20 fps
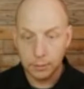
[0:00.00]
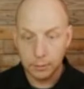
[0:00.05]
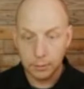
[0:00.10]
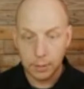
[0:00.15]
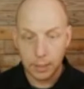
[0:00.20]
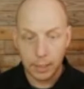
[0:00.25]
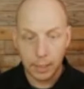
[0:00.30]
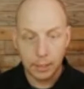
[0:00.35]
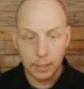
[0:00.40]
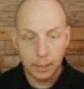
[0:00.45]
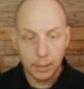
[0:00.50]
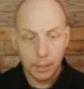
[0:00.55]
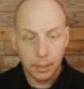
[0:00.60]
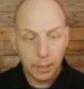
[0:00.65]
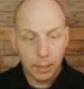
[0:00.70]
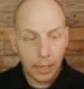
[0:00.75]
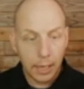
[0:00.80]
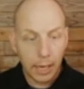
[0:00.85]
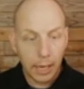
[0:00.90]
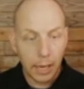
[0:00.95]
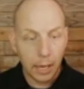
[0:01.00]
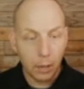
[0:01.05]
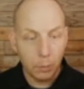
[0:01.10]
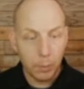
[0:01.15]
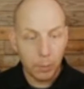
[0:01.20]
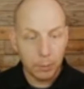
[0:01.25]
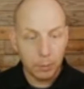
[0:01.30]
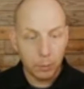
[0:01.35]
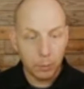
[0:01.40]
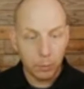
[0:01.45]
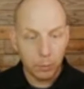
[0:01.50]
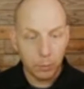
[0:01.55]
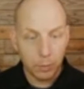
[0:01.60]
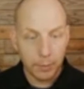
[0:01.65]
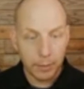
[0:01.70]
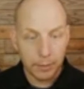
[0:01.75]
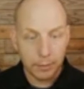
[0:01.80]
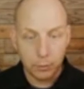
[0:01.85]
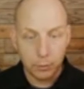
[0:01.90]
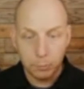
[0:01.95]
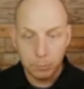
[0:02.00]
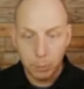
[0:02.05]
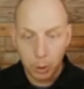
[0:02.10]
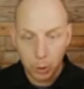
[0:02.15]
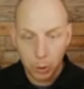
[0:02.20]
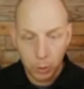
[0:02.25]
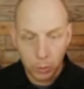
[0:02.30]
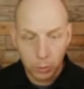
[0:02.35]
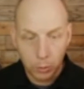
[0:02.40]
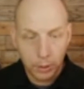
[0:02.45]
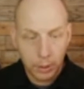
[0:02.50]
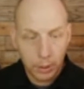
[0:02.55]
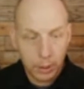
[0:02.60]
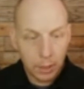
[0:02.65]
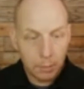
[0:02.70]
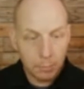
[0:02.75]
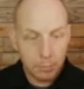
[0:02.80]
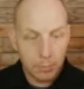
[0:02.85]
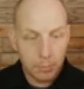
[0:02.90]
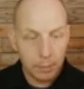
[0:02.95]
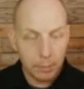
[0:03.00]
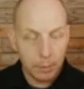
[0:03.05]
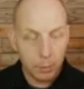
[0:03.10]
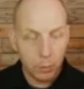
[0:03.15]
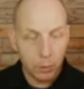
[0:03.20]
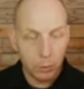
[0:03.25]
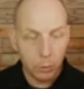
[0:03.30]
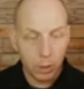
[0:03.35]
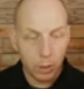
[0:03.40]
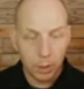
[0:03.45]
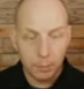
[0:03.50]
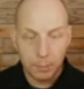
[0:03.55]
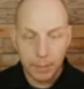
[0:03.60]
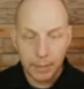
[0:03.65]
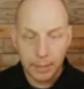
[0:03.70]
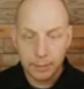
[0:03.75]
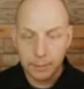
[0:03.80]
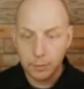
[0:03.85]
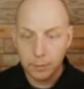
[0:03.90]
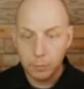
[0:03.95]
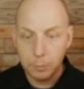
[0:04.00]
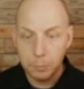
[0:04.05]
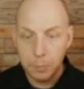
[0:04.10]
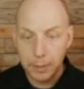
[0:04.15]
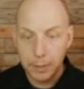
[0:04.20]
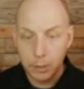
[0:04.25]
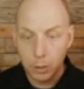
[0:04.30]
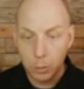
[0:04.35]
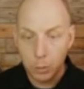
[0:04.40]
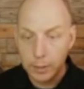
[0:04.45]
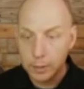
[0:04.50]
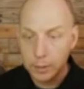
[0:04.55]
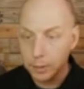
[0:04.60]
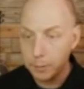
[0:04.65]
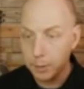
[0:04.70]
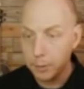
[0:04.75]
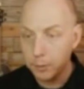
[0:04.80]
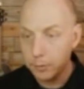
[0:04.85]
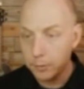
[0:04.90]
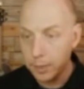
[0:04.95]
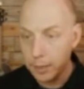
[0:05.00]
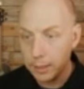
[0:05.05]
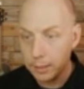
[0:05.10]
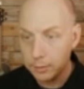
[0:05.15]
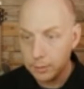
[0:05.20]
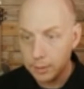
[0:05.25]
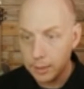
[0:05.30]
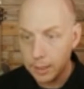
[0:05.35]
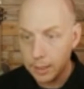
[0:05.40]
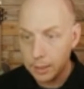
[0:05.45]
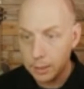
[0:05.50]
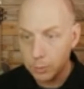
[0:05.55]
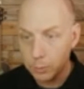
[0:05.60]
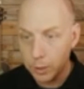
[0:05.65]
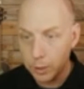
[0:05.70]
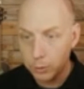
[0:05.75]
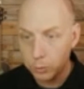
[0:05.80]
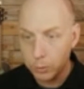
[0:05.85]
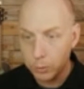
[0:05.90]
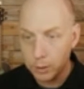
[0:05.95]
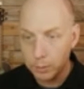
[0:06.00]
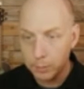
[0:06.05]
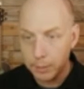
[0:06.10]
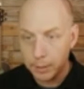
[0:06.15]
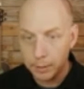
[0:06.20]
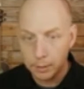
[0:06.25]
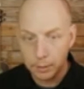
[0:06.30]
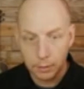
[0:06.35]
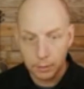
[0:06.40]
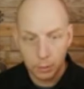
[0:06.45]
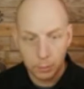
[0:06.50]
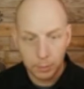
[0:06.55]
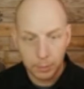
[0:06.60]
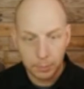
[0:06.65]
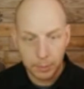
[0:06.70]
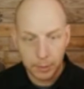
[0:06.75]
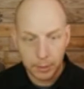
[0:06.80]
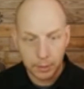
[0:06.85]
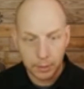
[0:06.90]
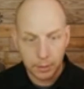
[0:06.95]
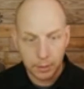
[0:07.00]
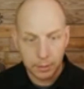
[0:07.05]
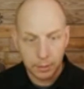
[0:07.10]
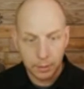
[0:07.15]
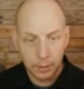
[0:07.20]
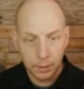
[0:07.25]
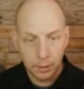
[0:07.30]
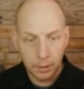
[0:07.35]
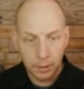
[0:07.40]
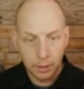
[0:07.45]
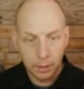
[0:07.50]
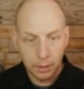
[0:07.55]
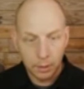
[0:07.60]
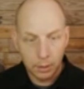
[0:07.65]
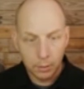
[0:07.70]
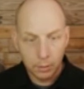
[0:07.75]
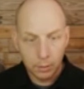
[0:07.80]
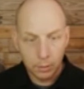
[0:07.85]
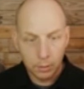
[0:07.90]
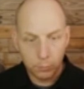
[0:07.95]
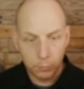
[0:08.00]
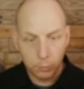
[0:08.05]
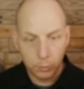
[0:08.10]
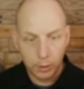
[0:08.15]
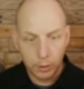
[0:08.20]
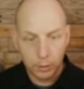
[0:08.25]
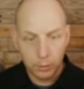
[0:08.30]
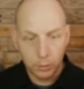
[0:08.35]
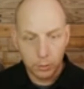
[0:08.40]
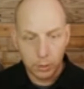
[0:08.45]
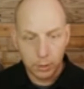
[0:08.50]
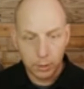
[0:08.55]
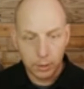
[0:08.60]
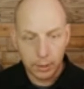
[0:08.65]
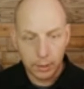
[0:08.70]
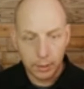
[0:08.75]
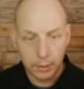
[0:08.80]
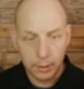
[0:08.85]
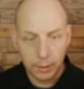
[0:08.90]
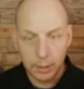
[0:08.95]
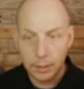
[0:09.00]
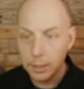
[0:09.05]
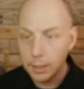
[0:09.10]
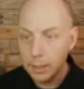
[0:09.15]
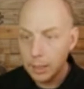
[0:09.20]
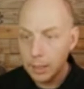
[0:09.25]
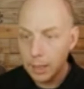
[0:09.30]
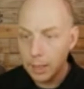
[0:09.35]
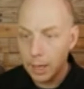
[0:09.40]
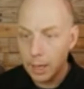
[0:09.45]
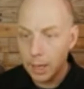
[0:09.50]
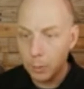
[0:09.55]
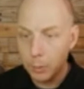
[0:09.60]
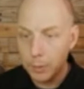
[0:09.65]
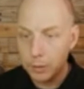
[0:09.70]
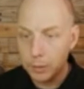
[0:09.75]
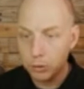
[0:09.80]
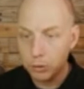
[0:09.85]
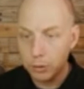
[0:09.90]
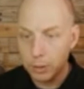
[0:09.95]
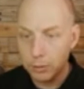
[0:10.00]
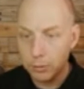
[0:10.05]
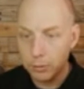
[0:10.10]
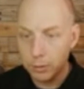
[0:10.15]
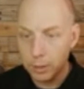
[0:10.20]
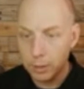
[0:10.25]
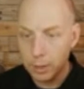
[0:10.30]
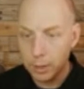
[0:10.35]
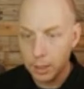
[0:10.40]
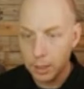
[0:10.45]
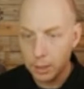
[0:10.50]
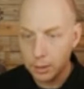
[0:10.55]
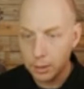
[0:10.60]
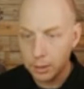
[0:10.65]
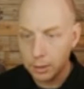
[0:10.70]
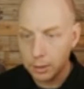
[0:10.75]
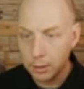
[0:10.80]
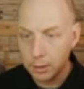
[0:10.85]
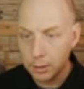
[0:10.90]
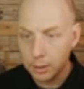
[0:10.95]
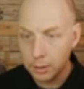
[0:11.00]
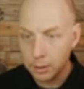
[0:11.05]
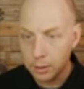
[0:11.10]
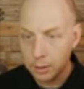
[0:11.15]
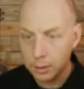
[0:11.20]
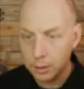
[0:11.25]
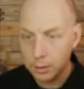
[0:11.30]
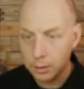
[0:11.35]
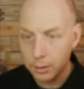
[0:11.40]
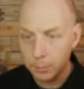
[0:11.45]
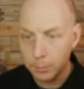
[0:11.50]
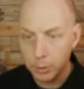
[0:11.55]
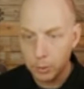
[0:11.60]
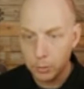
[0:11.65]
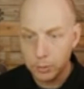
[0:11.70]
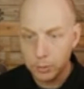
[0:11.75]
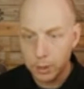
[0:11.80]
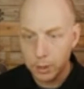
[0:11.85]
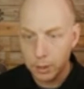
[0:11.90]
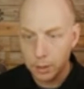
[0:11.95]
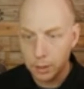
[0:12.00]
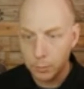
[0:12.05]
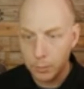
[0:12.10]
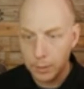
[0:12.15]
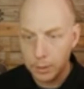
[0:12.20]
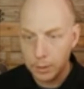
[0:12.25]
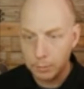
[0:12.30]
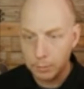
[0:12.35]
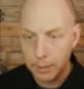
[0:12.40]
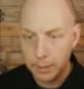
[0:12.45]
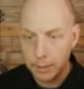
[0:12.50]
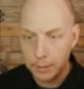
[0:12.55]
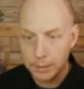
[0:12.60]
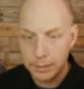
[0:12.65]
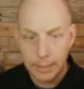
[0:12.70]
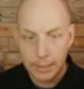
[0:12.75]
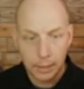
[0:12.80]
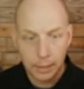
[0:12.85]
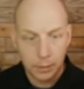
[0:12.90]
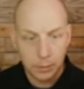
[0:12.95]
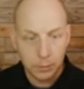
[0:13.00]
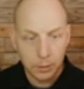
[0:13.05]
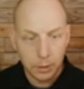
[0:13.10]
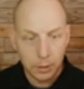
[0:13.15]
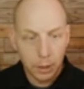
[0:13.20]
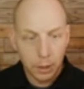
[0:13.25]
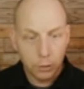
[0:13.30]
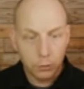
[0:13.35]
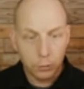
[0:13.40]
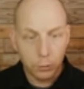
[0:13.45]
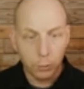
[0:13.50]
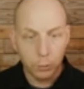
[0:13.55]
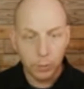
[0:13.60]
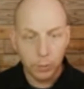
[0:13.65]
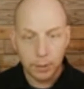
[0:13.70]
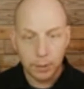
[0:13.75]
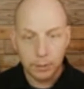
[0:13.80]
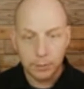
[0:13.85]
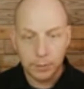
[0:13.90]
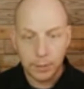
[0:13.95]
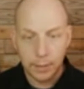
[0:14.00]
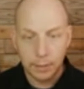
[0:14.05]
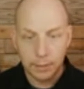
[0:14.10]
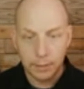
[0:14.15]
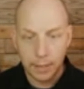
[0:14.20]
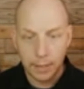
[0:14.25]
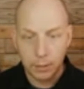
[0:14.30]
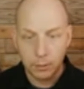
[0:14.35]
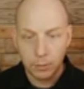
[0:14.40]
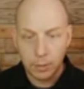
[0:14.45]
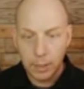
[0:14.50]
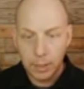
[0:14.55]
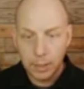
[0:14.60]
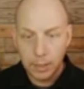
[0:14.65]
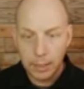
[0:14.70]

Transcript: Okay. And maybe we want to make this bold. Maybe we want to make this bigger. We clicked on settings again and watch, we can make it a little bit bigger. Free ukulele. We can change the color, the bold color. We can make it yellow so it really stands out.